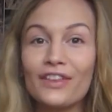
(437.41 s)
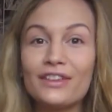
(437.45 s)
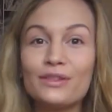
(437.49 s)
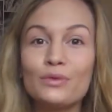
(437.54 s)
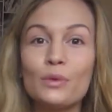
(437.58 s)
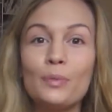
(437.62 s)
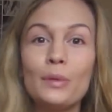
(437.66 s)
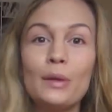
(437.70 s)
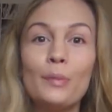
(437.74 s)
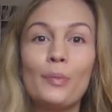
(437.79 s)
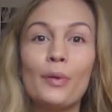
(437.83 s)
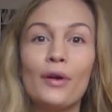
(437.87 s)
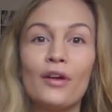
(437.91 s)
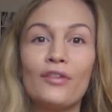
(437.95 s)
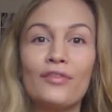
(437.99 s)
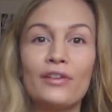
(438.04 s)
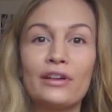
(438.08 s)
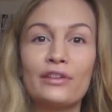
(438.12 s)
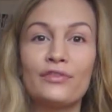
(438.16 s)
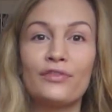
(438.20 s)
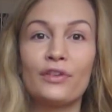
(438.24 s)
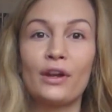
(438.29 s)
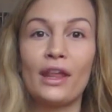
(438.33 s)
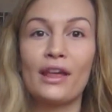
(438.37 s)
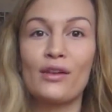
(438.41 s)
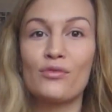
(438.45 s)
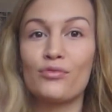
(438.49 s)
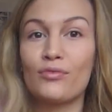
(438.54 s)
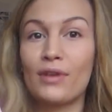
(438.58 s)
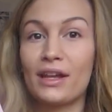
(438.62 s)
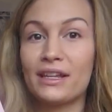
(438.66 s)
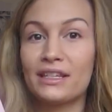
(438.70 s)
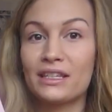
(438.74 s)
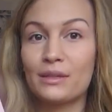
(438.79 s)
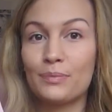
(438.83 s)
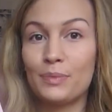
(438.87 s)
This would be perfect for, like,
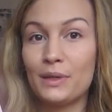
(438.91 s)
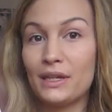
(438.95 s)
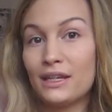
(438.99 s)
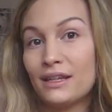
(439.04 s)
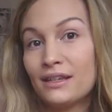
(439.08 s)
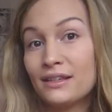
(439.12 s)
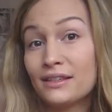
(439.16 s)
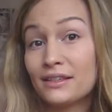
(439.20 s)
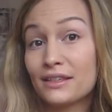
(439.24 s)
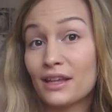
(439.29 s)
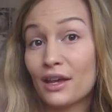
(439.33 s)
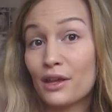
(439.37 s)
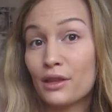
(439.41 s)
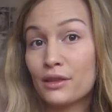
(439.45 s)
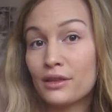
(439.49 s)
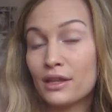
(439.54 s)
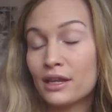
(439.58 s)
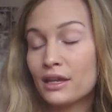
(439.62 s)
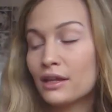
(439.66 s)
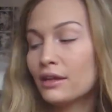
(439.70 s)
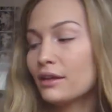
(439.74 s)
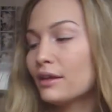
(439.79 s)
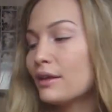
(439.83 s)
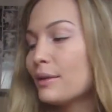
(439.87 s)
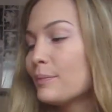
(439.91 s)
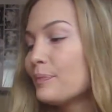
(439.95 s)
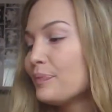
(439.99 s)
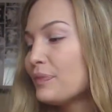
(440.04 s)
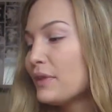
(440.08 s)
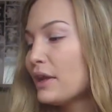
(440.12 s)
recipes, I think.